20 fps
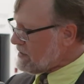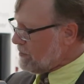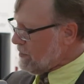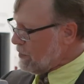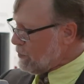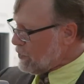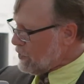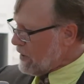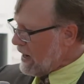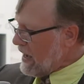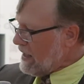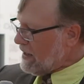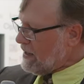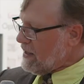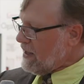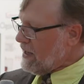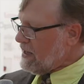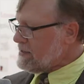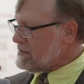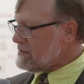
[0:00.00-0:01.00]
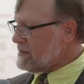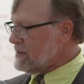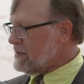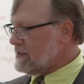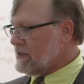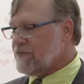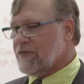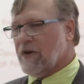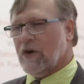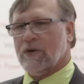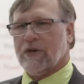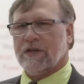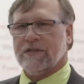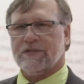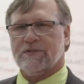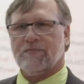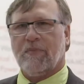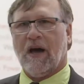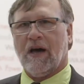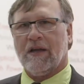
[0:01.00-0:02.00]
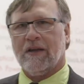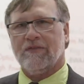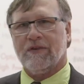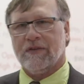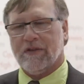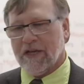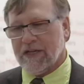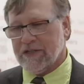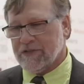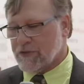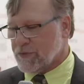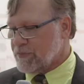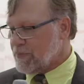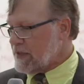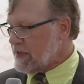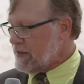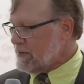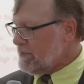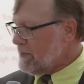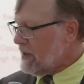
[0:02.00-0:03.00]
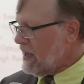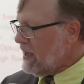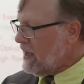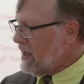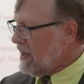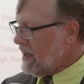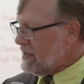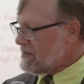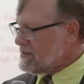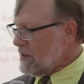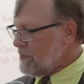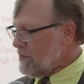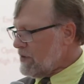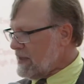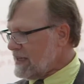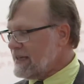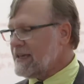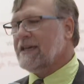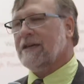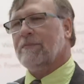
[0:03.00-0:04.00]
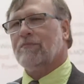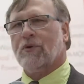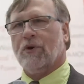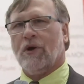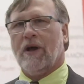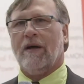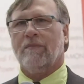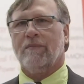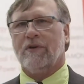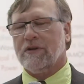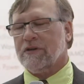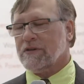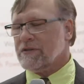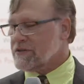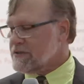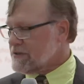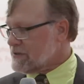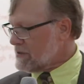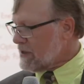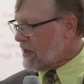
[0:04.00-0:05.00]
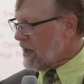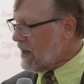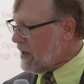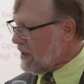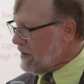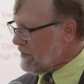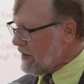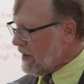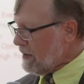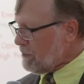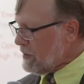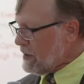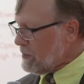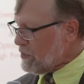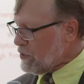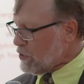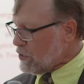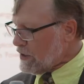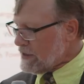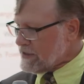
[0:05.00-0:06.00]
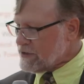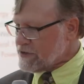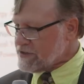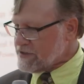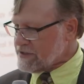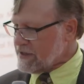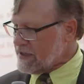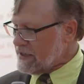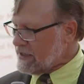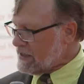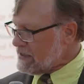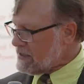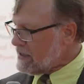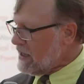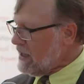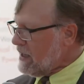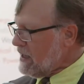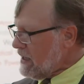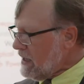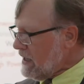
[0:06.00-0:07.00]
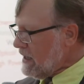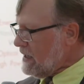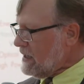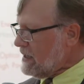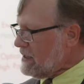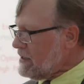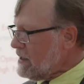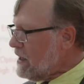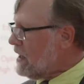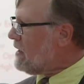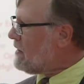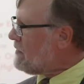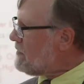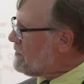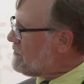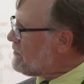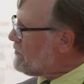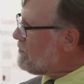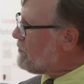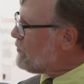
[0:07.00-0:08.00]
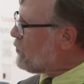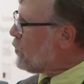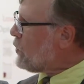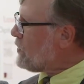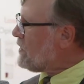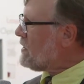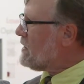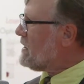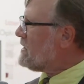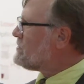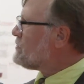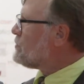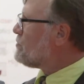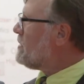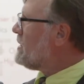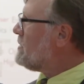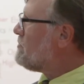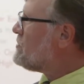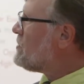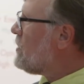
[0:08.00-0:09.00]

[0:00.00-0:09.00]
I mean, we're analyzing the focus spot of the laser beam and some of the key parameters that people are interested in for the laser beam.